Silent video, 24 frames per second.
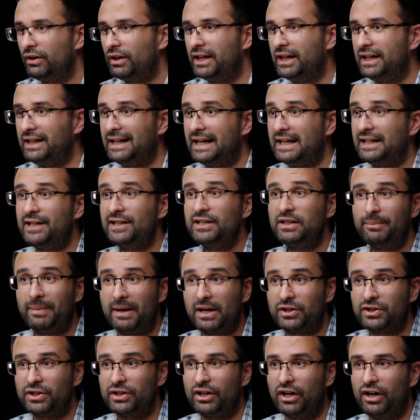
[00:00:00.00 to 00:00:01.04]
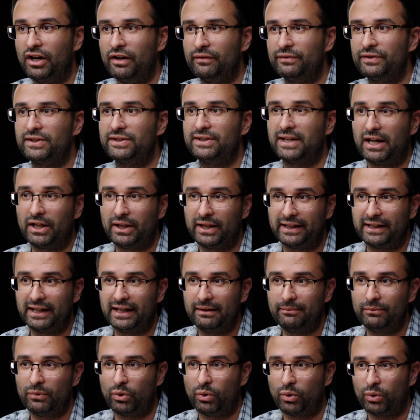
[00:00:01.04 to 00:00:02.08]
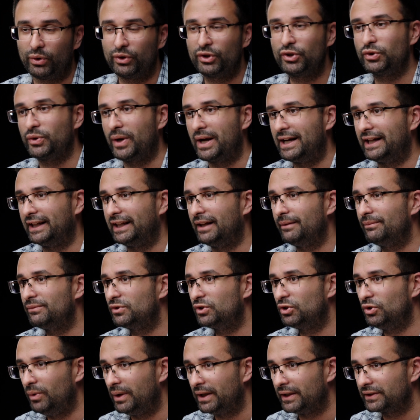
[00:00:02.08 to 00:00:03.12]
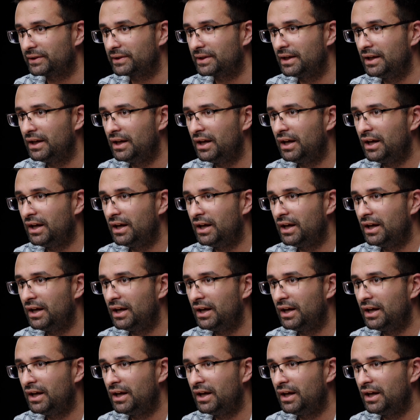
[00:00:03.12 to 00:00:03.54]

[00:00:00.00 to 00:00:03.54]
in anticipation of selling them or trading them to us.